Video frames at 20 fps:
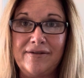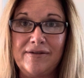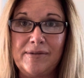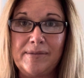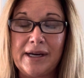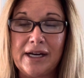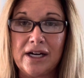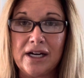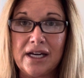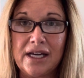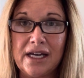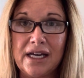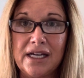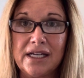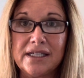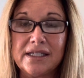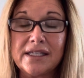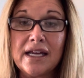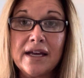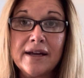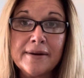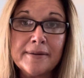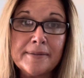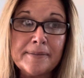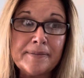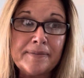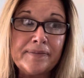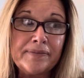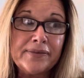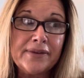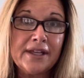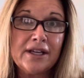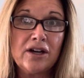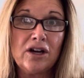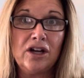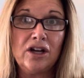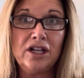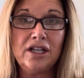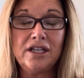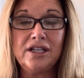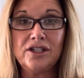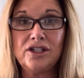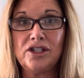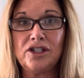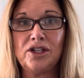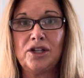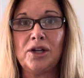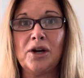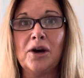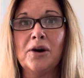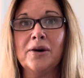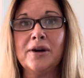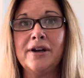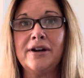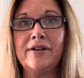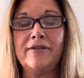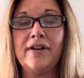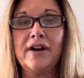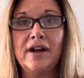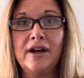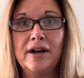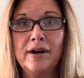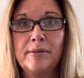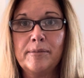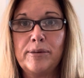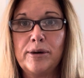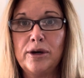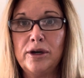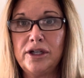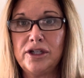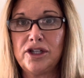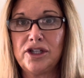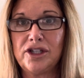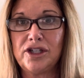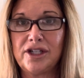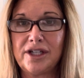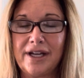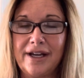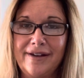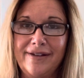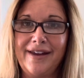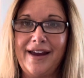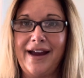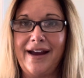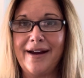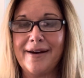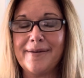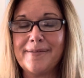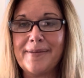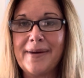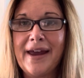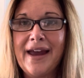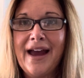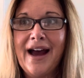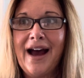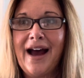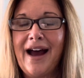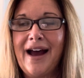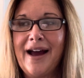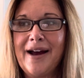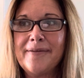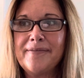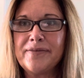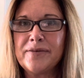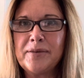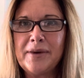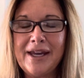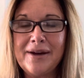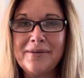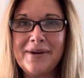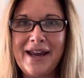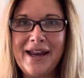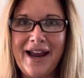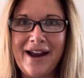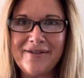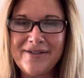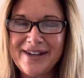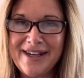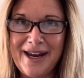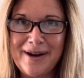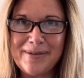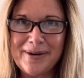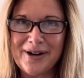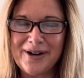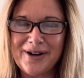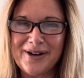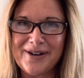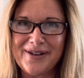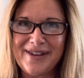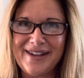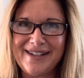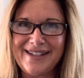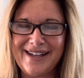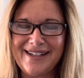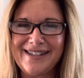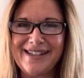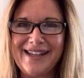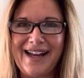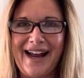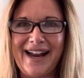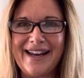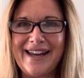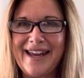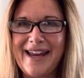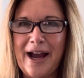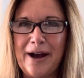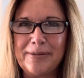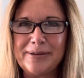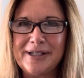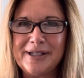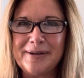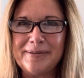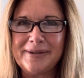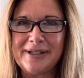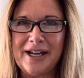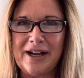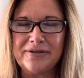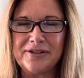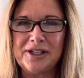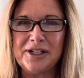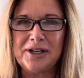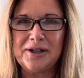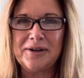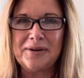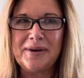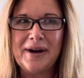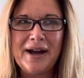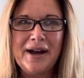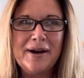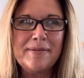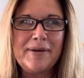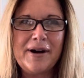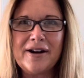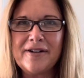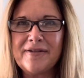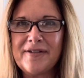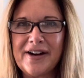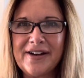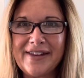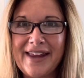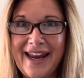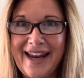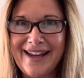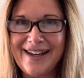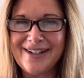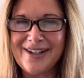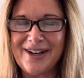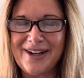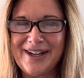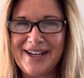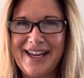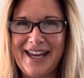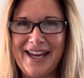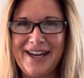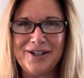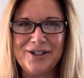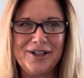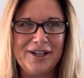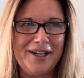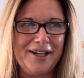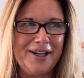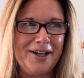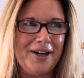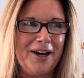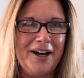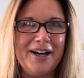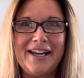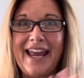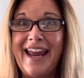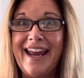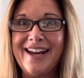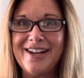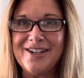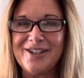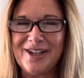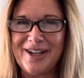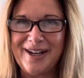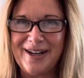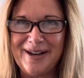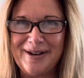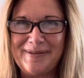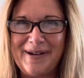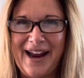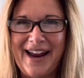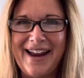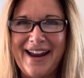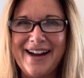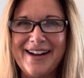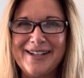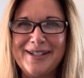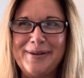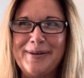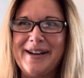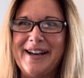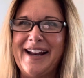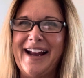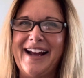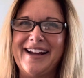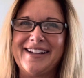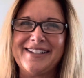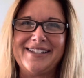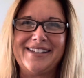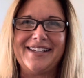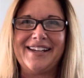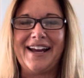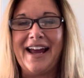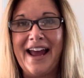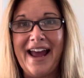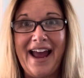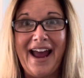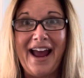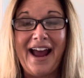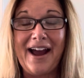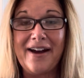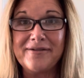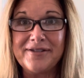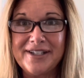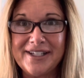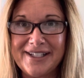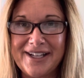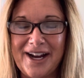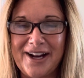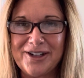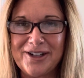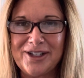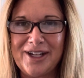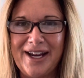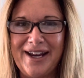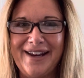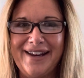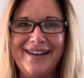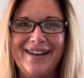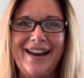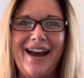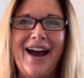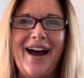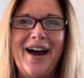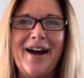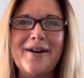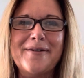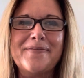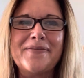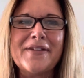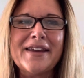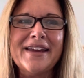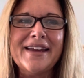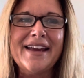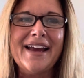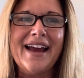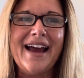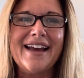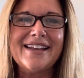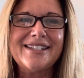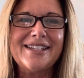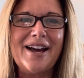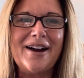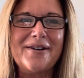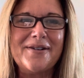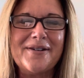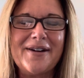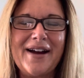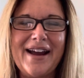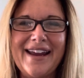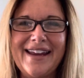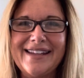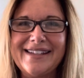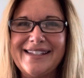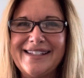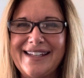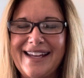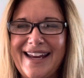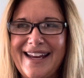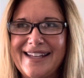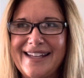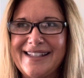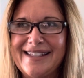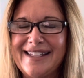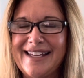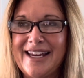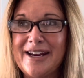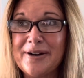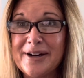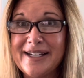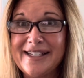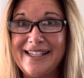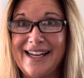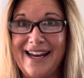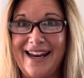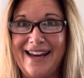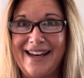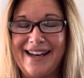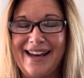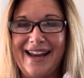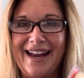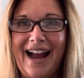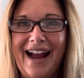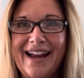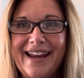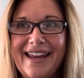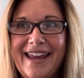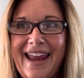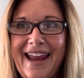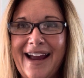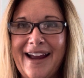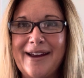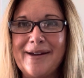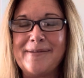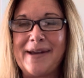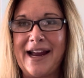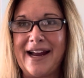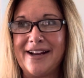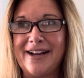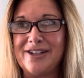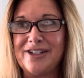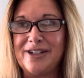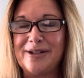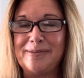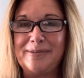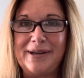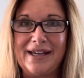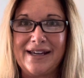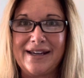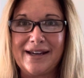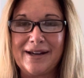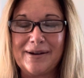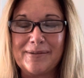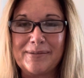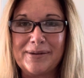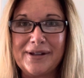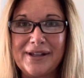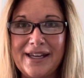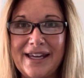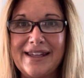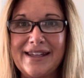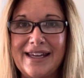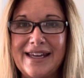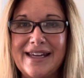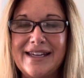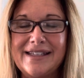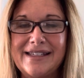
Americans. And the colonists just sort of pushed them. Um, we, we have a neighbor that does that. He helps himself to part of our land on occasion. And on occasion, my husband has to have a discussion. Um, so it's, it's irritating. I can't imagine being completely